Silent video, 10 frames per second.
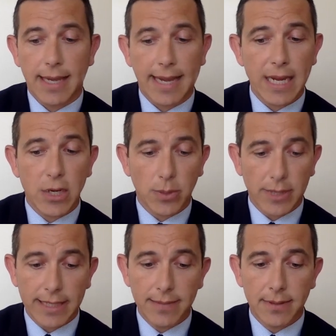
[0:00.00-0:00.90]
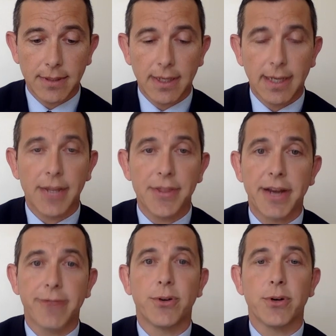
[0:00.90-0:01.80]
equally, and
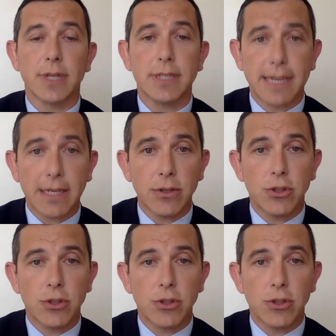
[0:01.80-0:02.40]
therefore continue